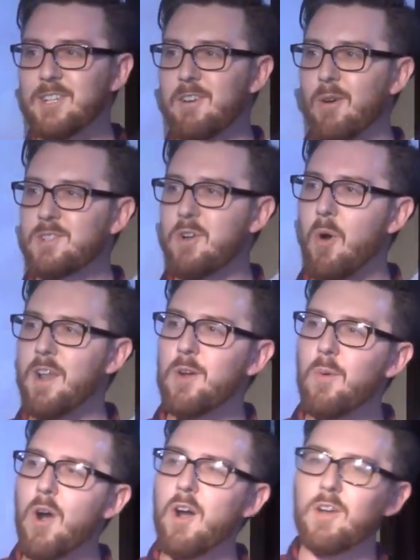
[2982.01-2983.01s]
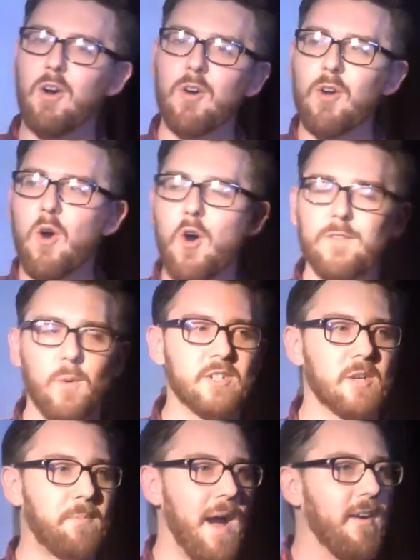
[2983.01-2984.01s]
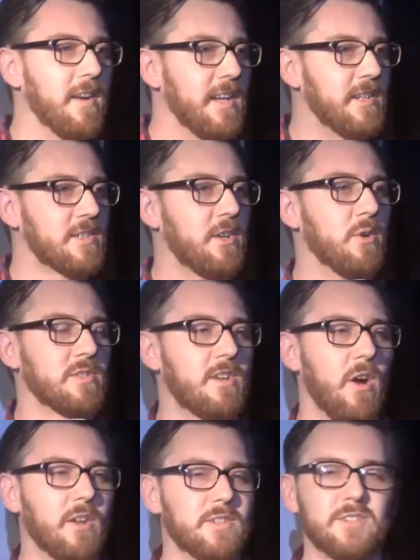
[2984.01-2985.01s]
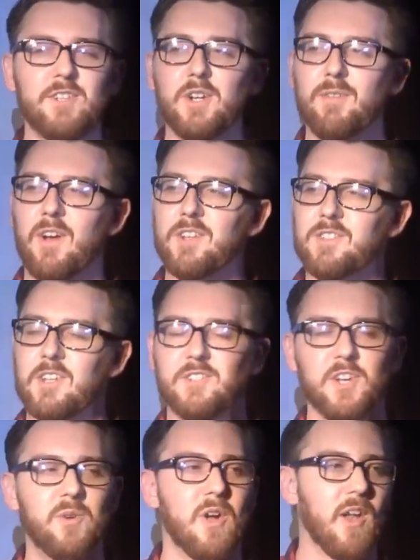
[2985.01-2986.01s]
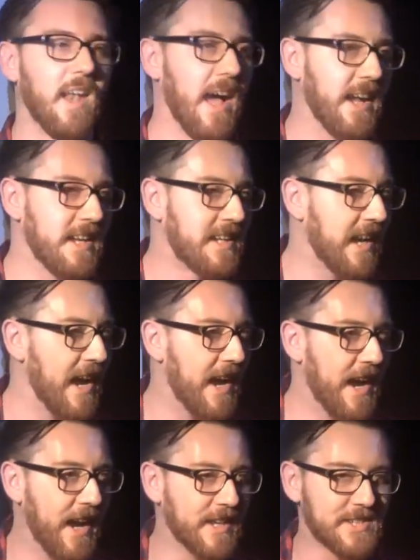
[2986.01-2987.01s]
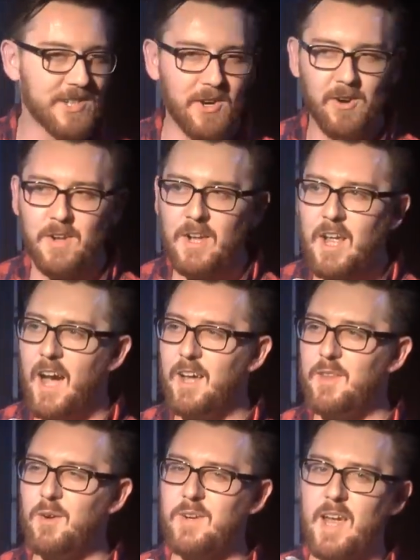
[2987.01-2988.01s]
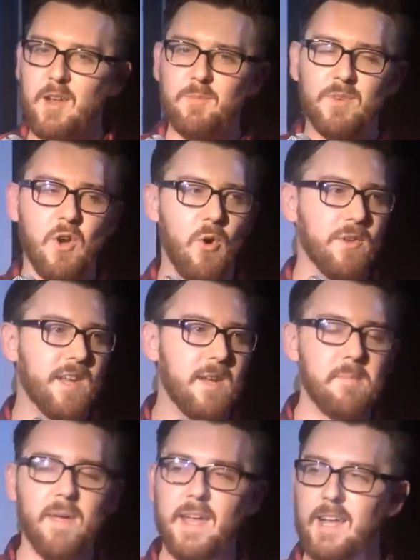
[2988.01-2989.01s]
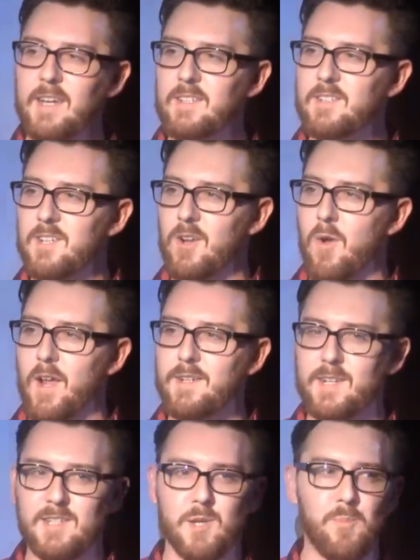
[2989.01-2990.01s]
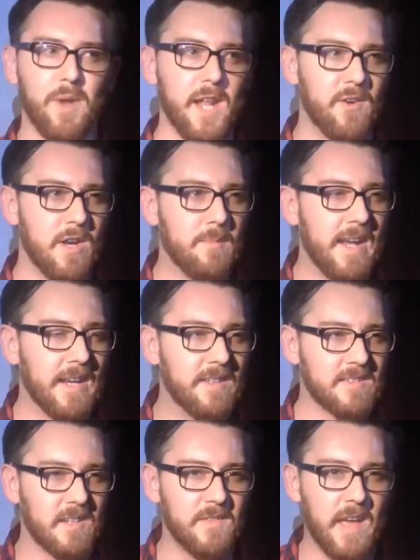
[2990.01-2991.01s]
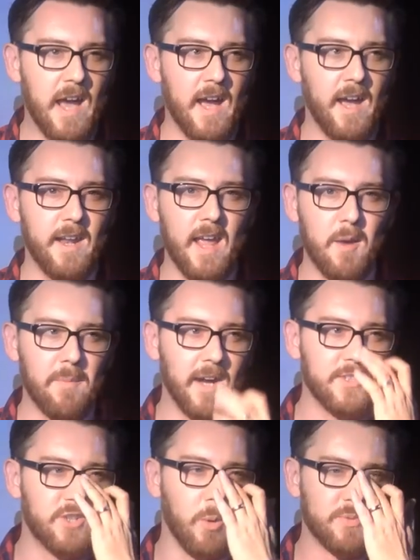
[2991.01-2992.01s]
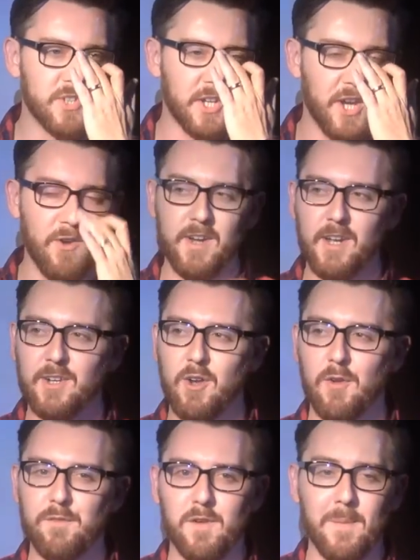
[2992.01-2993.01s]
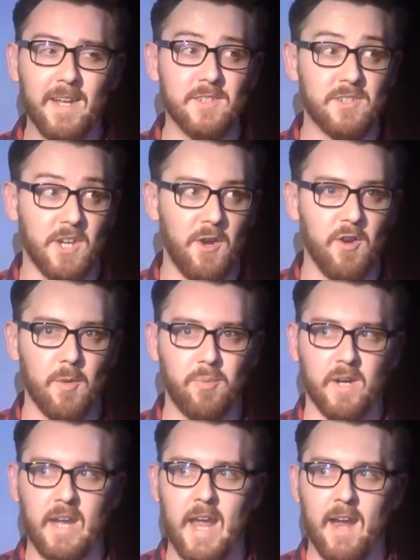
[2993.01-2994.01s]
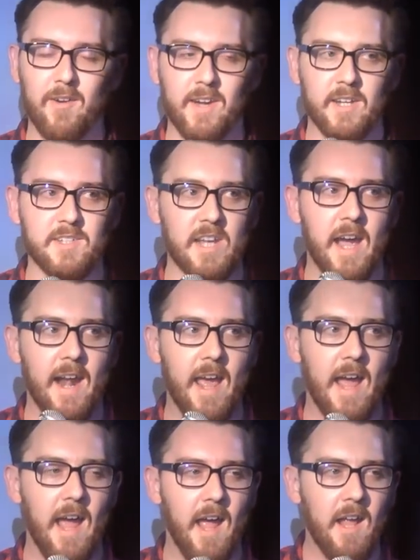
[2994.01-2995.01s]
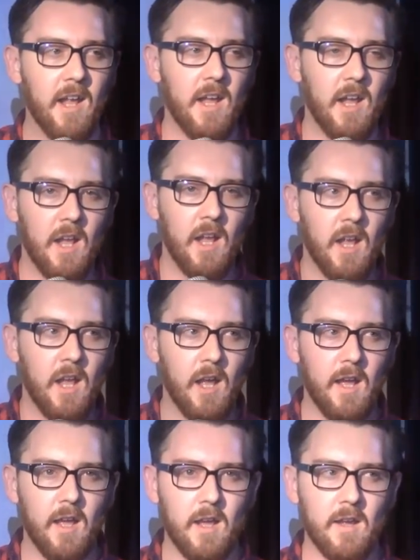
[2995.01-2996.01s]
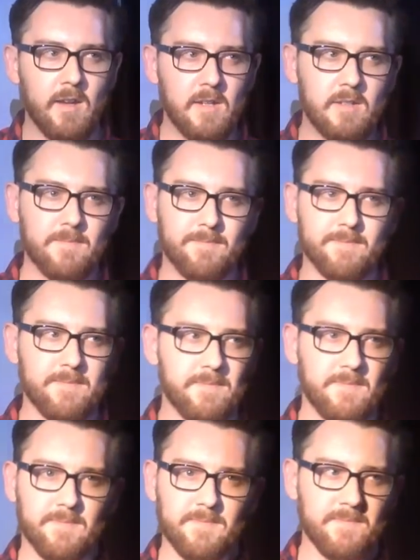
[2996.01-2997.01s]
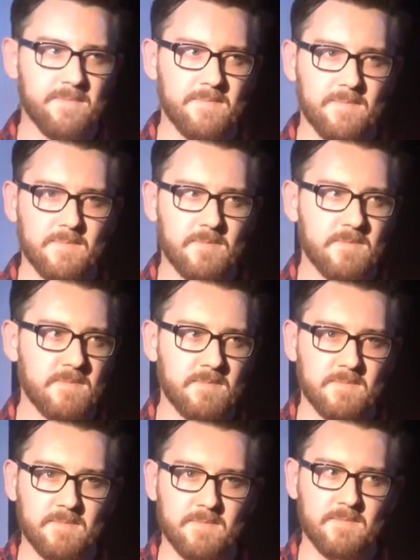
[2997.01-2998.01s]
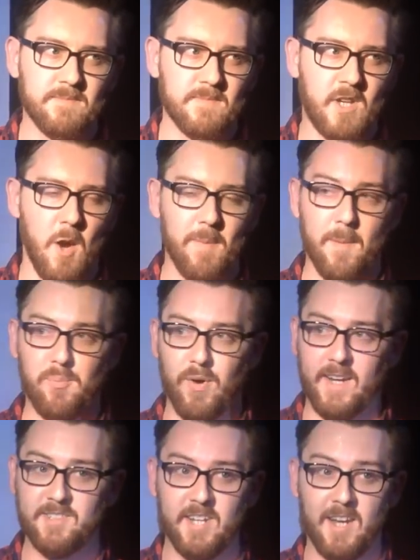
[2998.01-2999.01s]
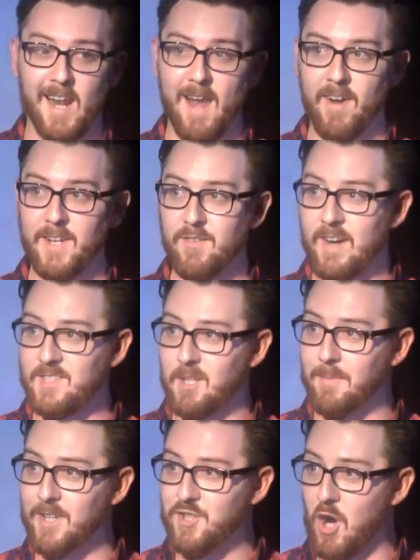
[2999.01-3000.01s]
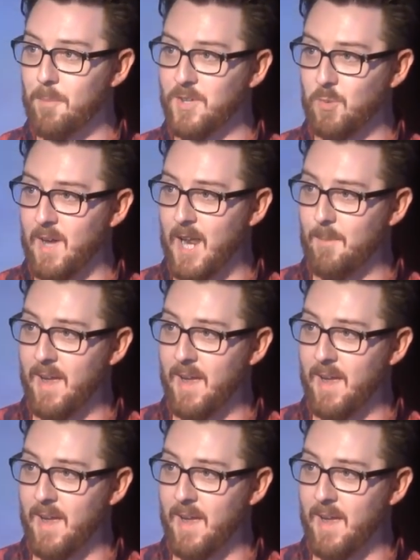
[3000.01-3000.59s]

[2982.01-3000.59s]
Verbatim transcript: So I was going into work hungover, which apparently schools and colleges and universities do not like. Uh, so uh, they were getting called into meetings, you know, like disciplinary meetings and that. And uh, my job security had gone from insecure to precarious. And, uh, a couple of pricks an interest in my job as well.